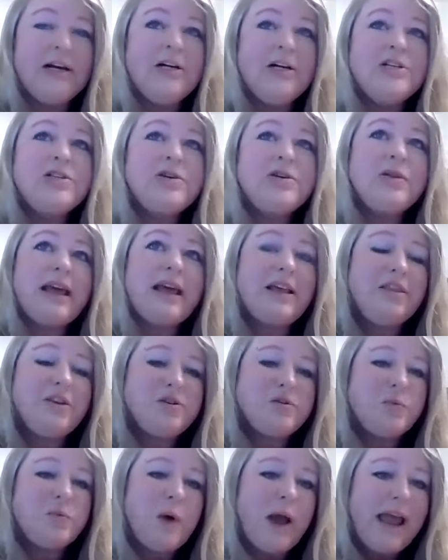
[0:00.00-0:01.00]
So
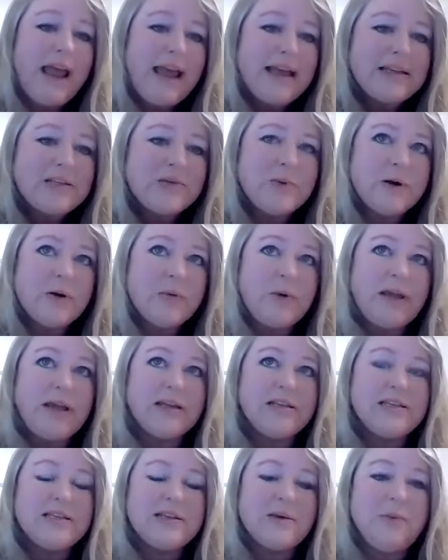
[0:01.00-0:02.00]
there's ways where we
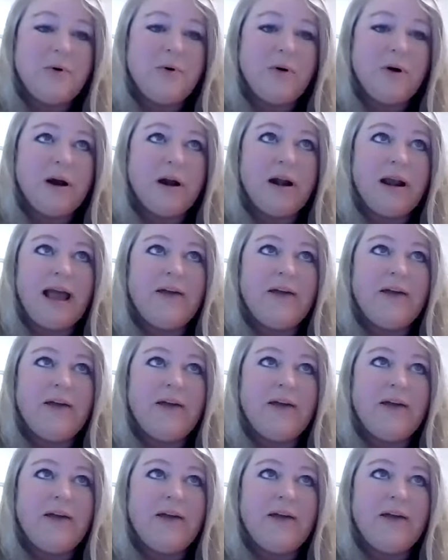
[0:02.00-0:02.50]
can support